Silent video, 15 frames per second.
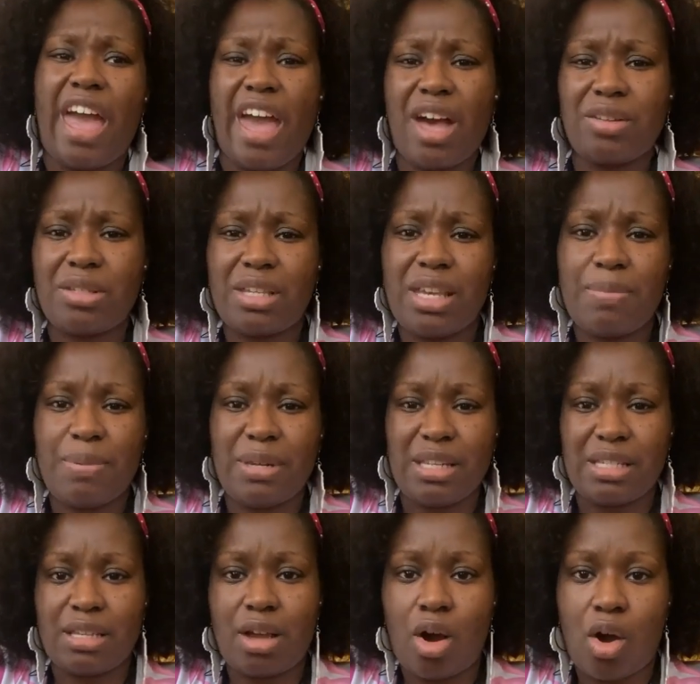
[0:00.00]

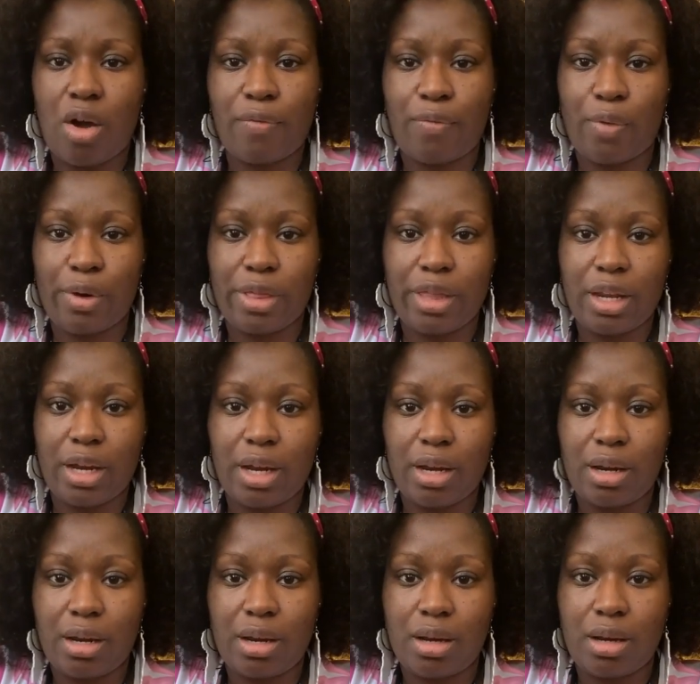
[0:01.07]
Housekeeping is gone for
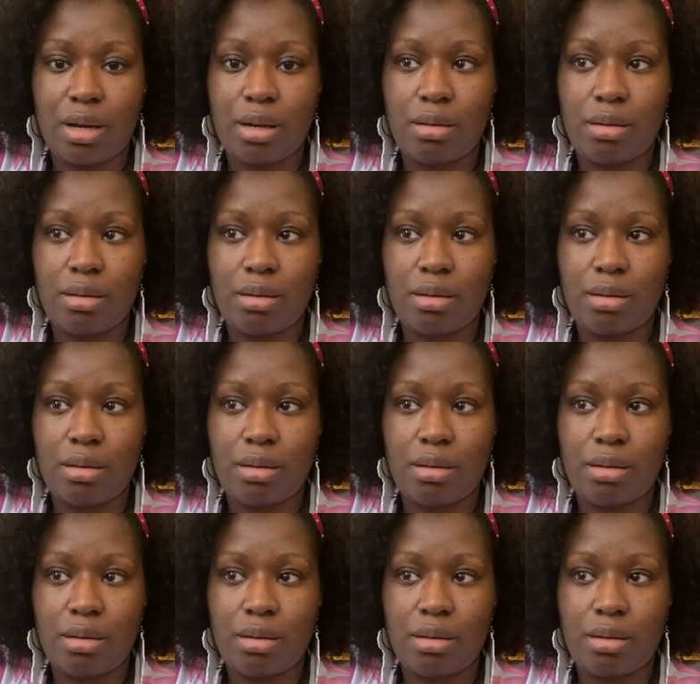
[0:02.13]
today.